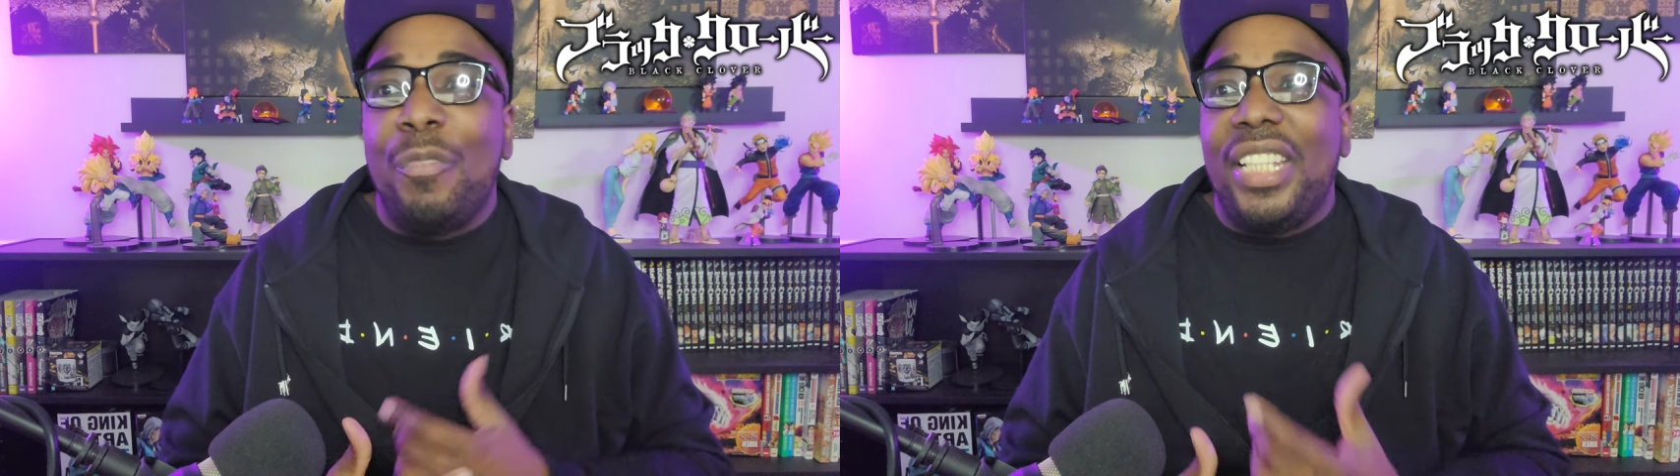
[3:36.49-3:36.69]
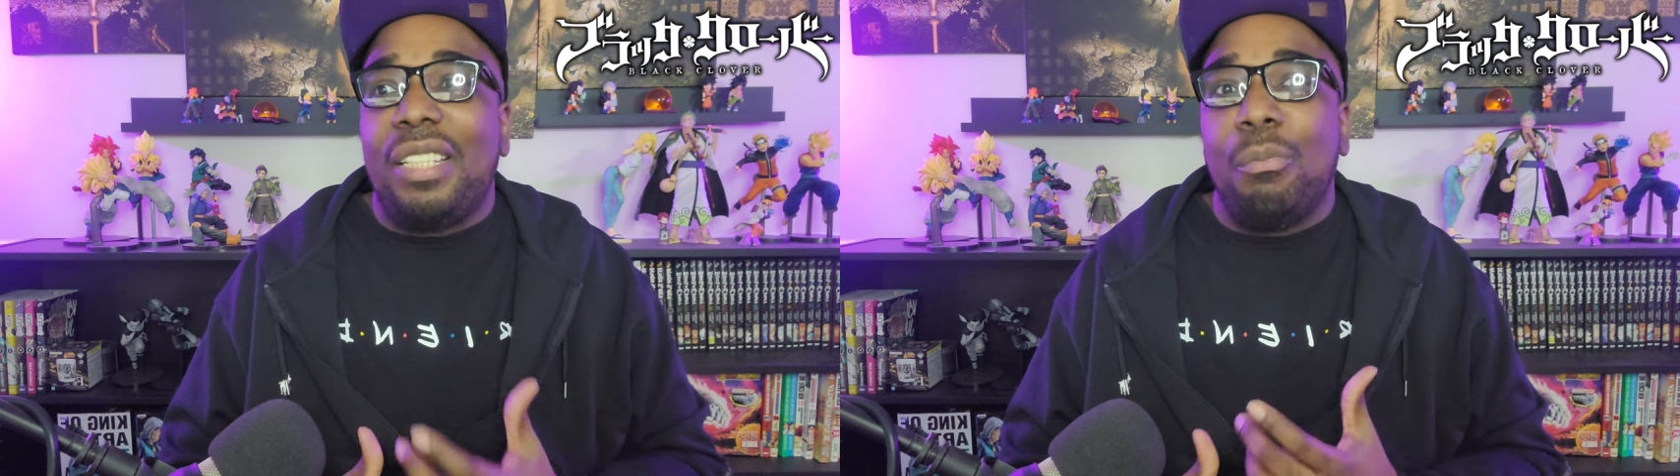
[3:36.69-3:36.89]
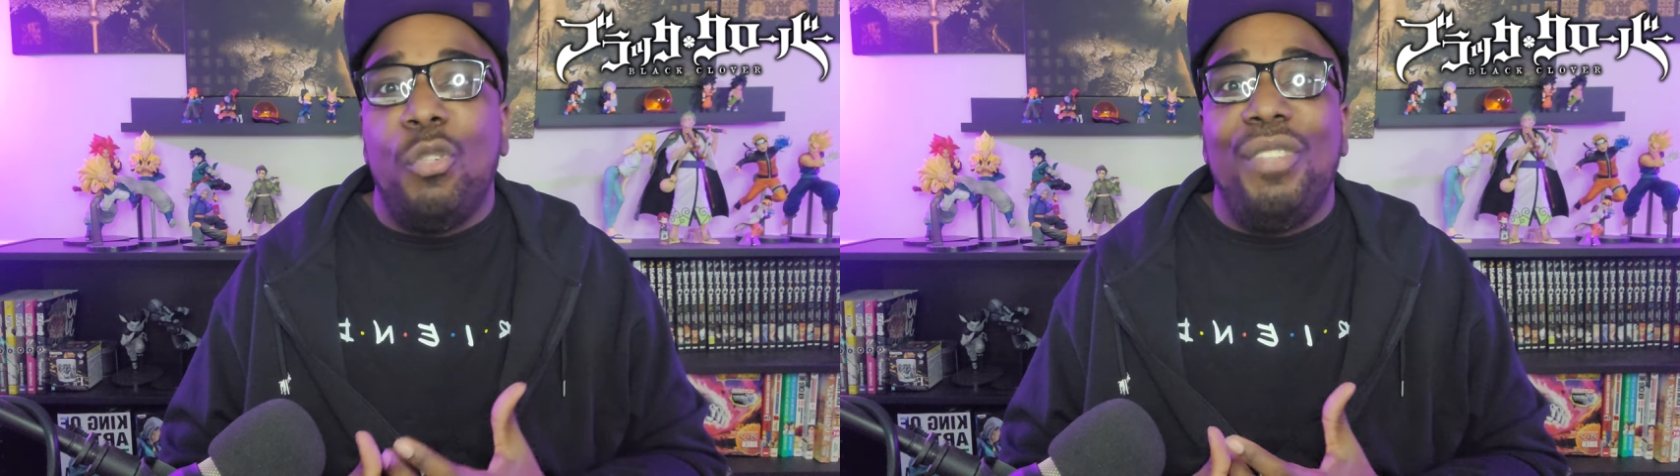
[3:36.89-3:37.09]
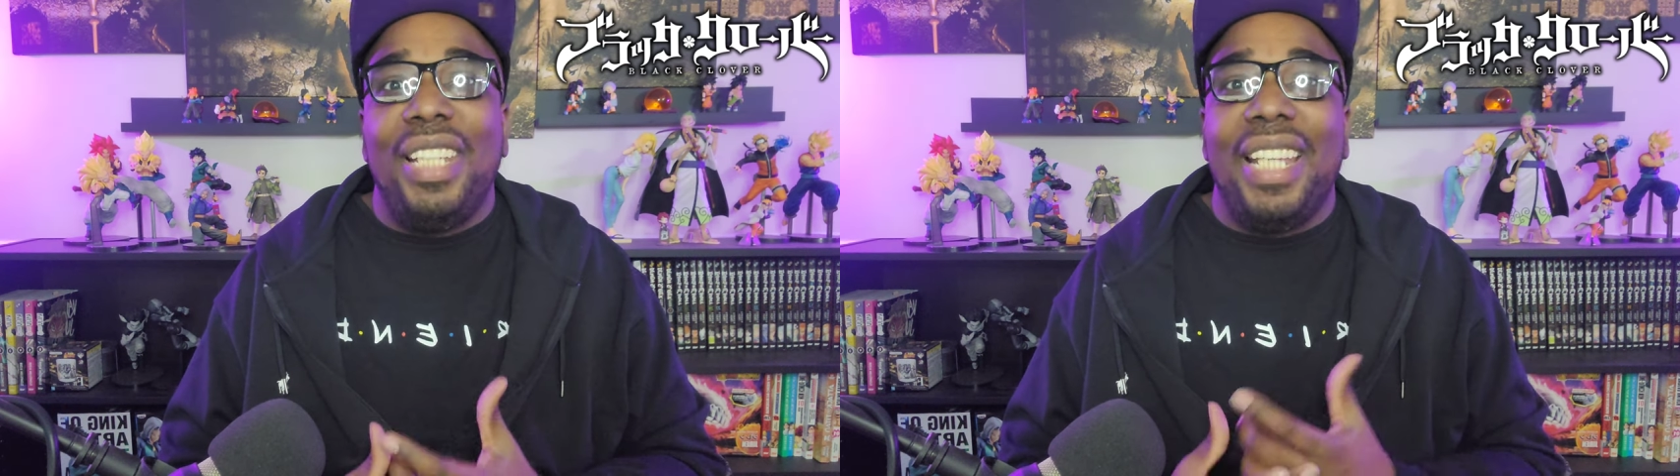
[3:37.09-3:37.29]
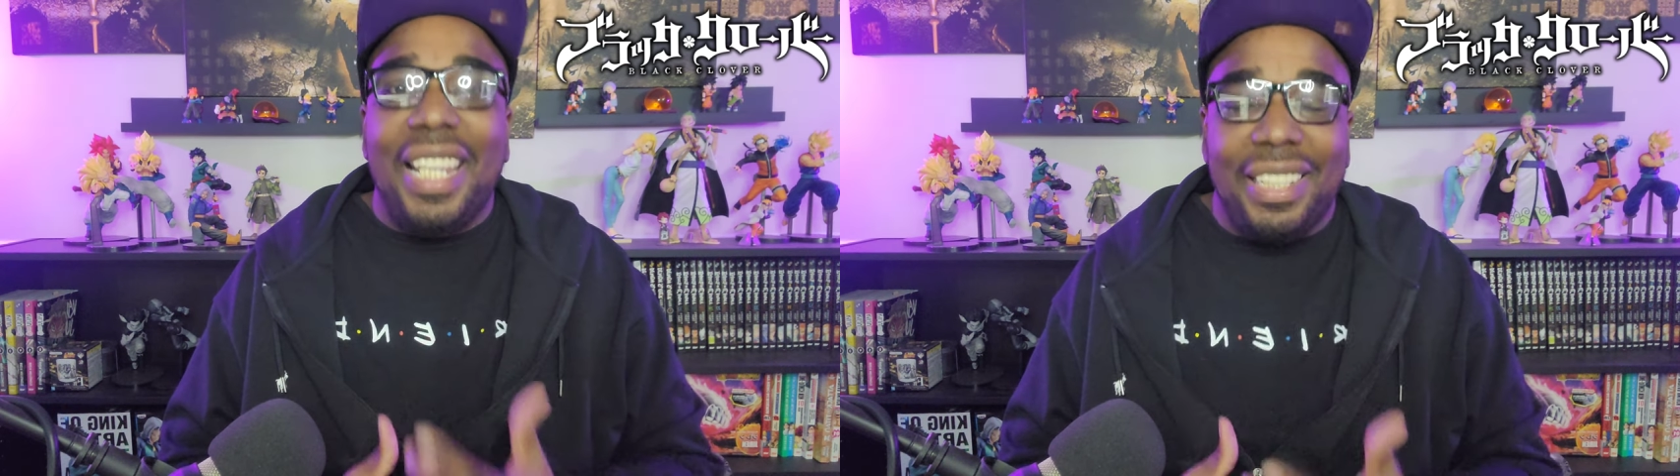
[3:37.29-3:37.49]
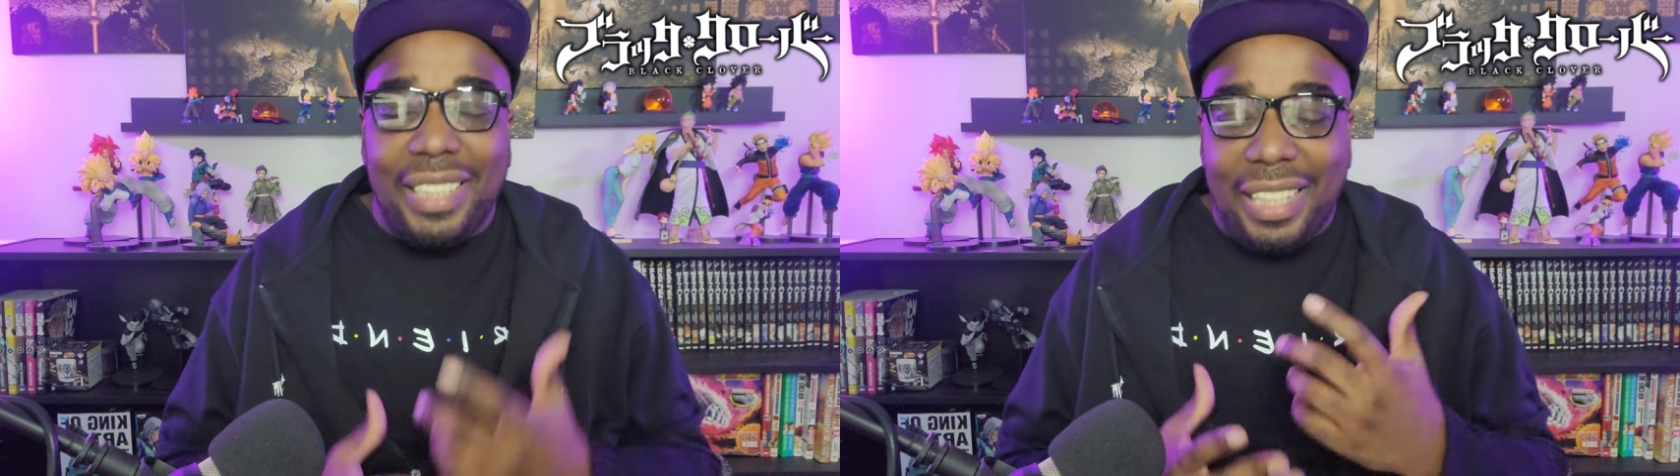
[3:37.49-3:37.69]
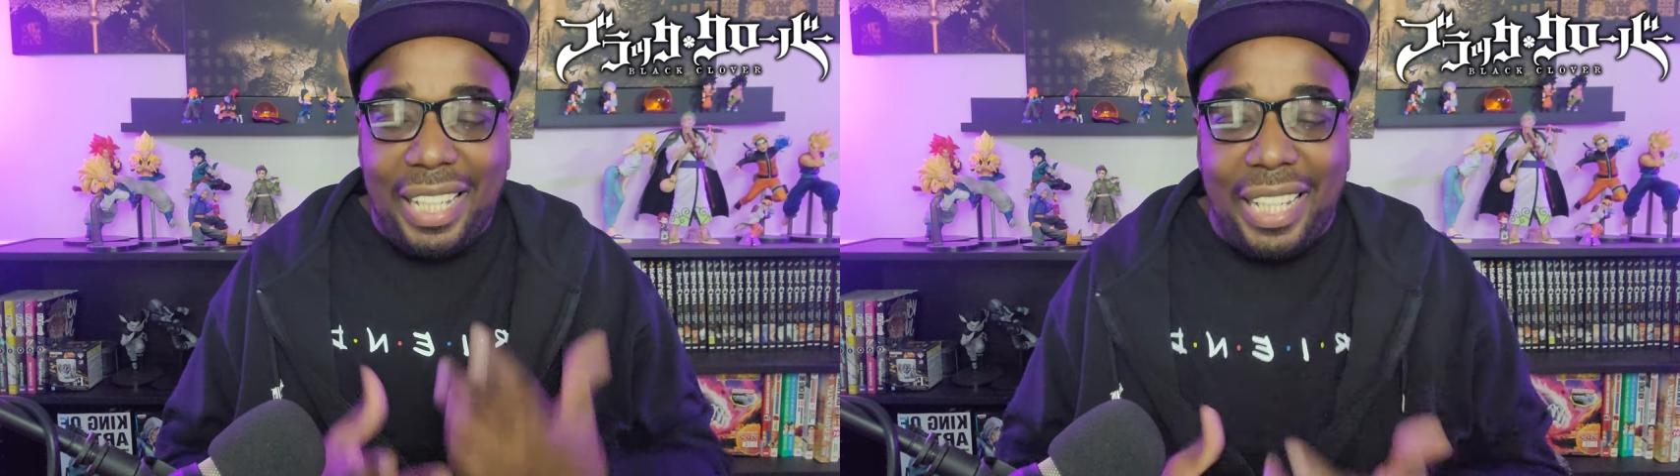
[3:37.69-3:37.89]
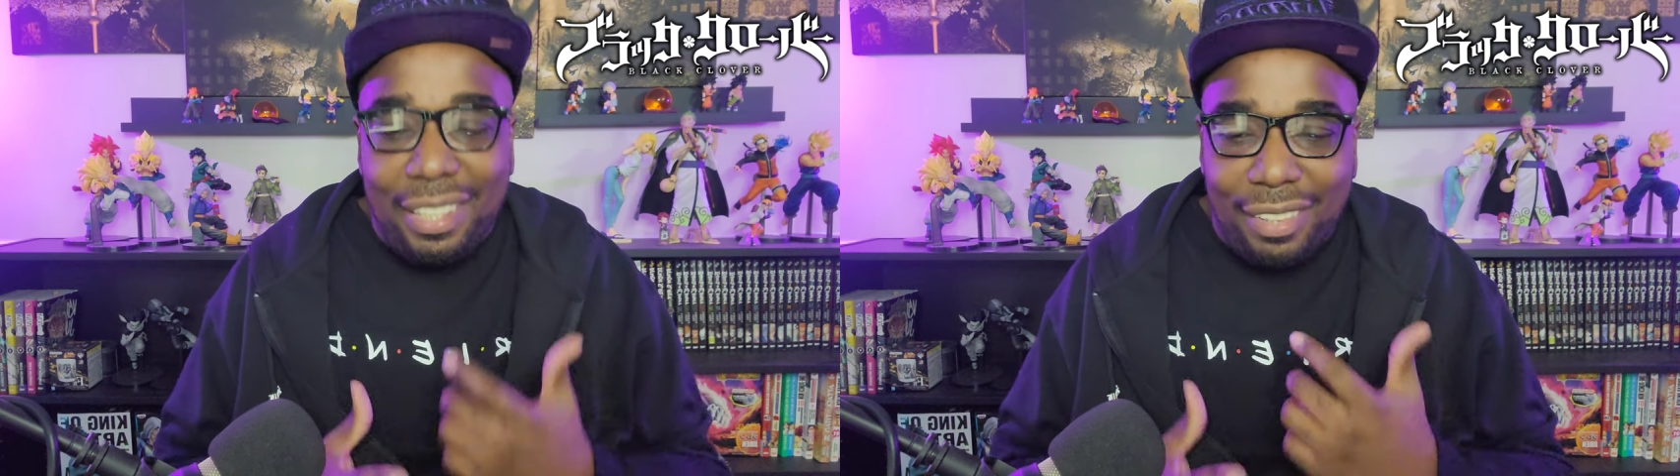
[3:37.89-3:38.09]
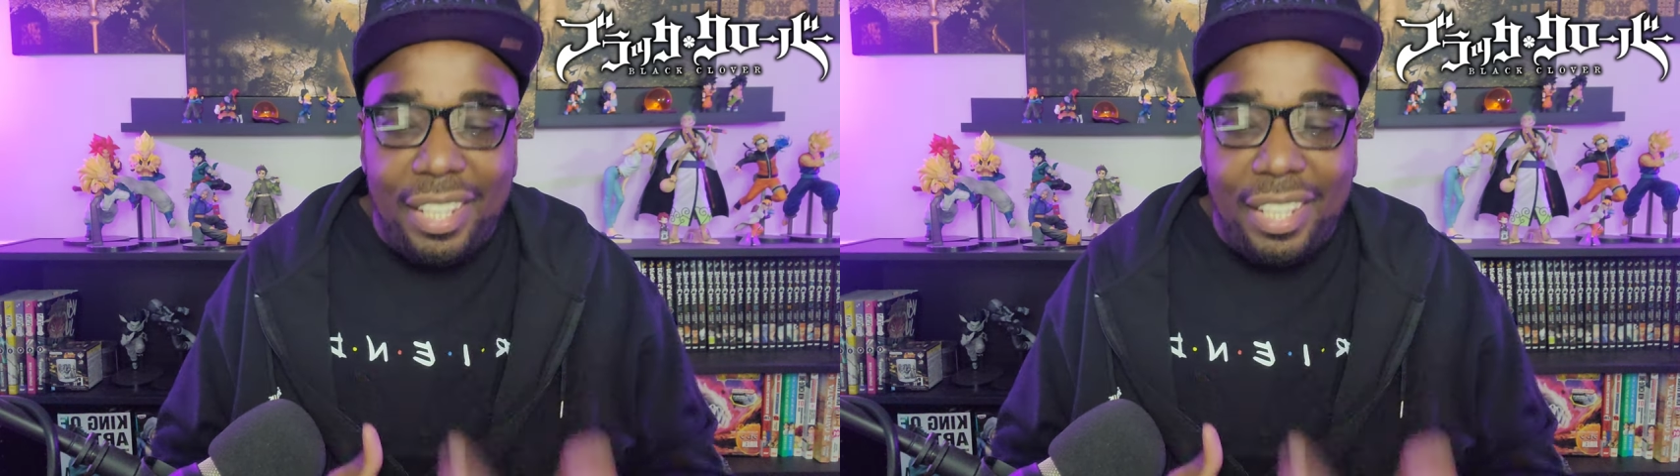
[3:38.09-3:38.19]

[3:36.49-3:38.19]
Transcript: this movie isn't in